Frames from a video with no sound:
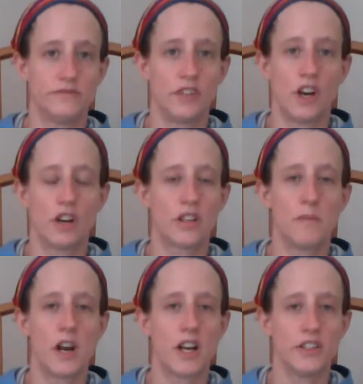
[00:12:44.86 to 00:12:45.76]
oh,
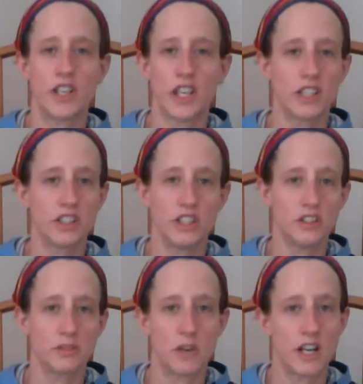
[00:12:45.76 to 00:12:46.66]
come on, you can't
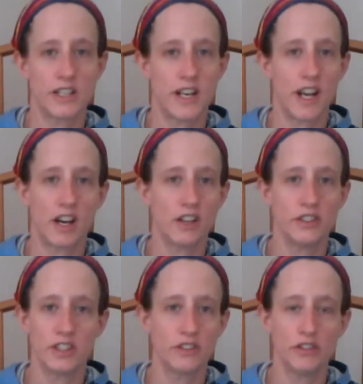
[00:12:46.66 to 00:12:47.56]
change your mind now.
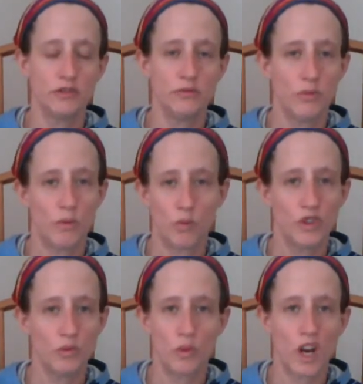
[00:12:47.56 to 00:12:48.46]

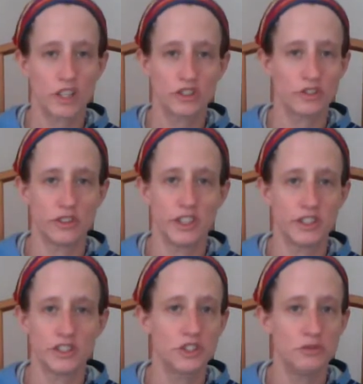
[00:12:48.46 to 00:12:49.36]
You want to join
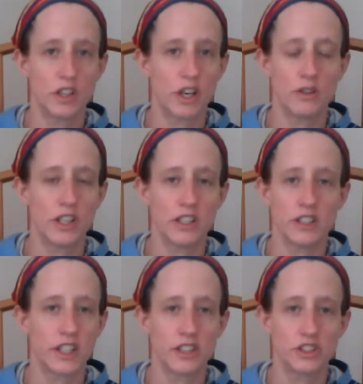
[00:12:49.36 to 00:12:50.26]
us. You know it.
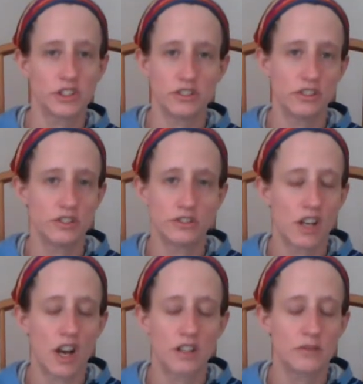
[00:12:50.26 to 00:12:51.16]
Like, your
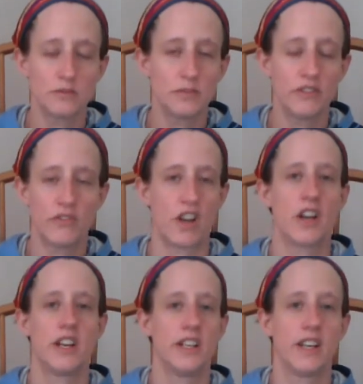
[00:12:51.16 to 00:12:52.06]
daughter will be
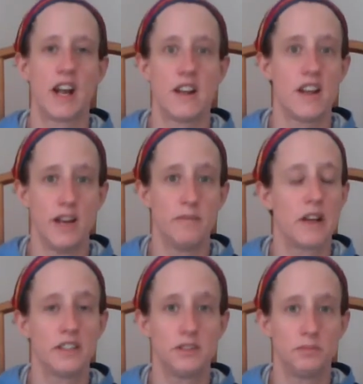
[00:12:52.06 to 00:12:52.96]
fine. And in
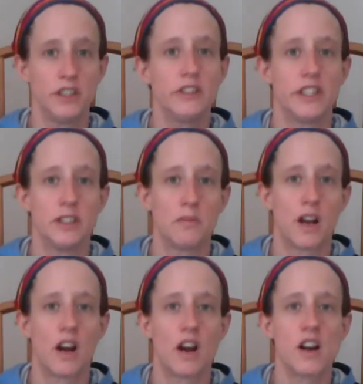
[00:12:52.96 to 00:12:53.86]
my spirit, in
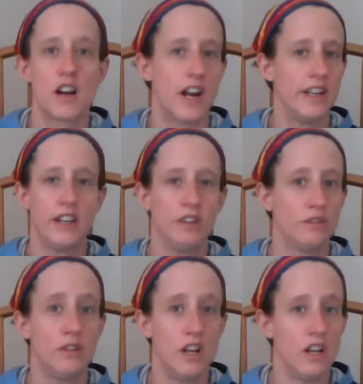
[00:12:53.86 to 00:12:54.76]
my heart, I knew